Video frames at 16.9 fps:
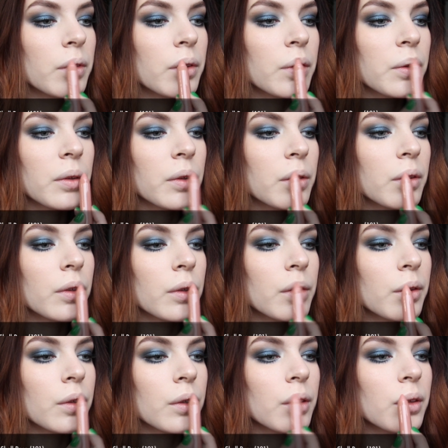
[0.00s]
I use
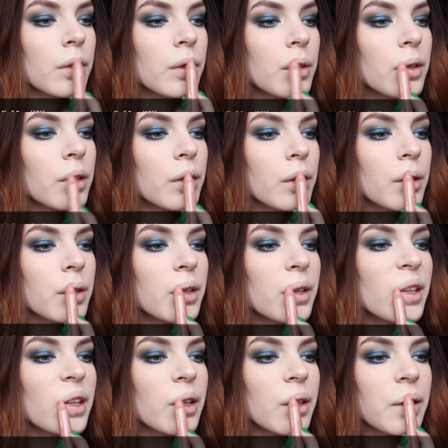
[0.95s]
this little
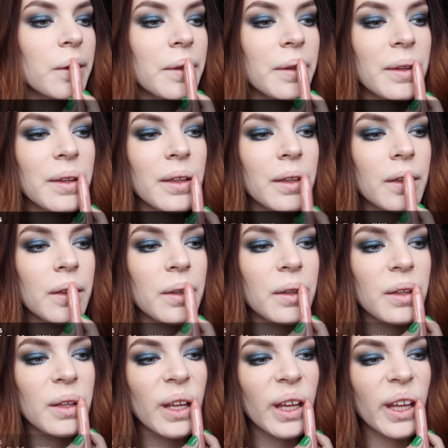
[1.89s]
chubby lip
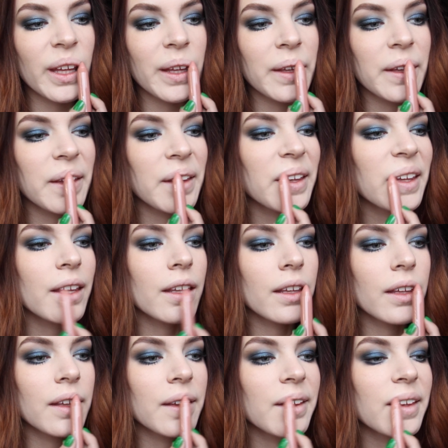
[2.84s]
pencil
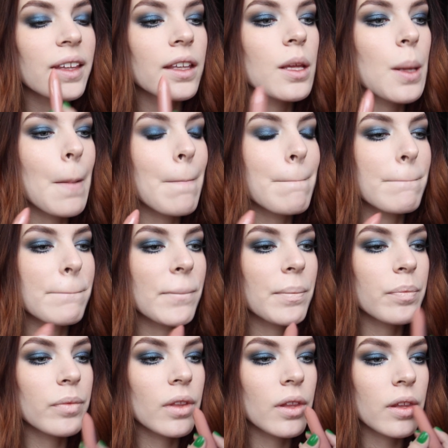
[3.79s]
from KIKO
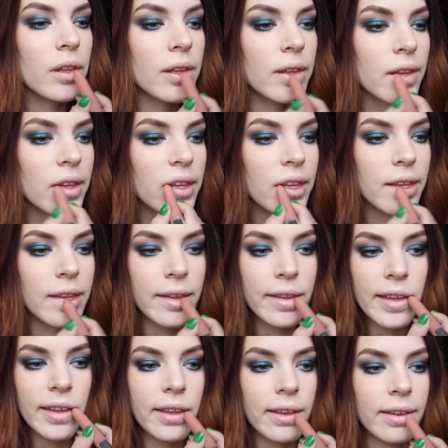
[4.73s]
in a cool
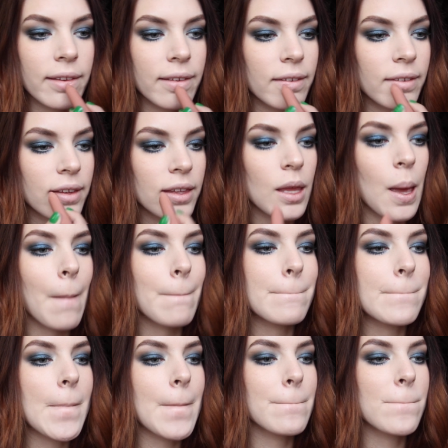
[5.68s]
toned, like
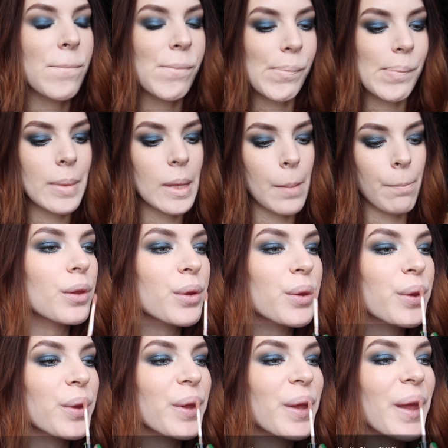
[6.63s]
neutral pinky
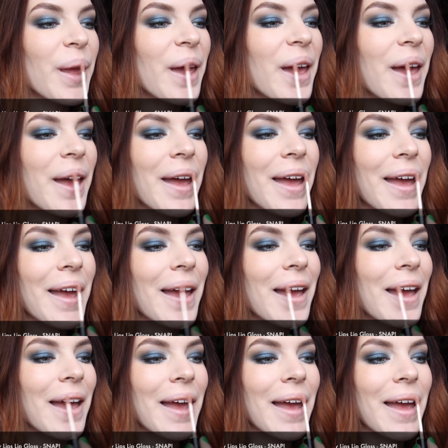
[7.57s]
shade, so
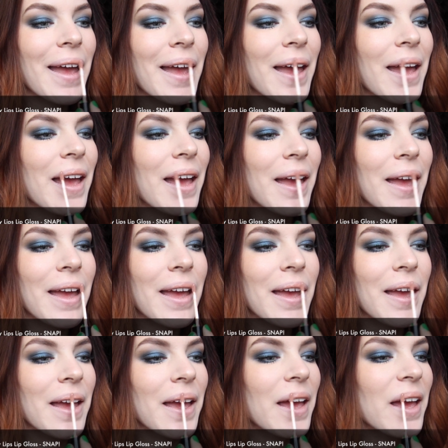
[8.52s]
that it will
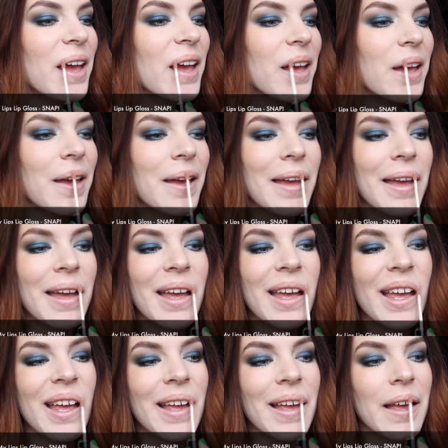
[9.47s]
be like really
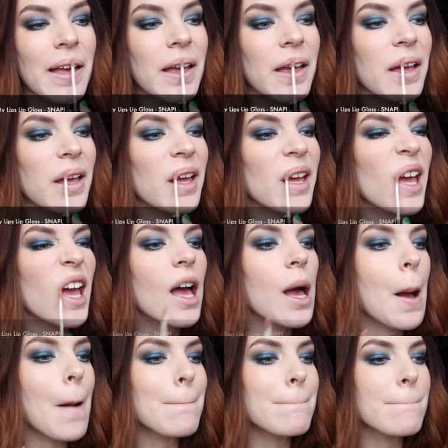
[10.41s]
pale
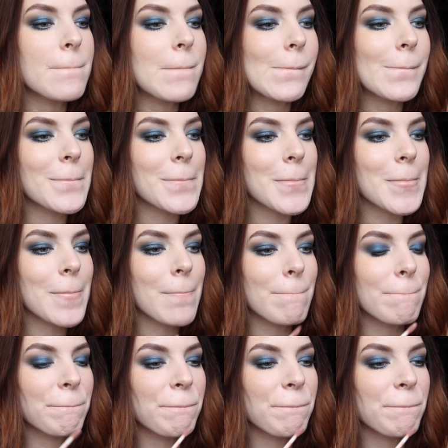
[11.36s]
and nice as a base,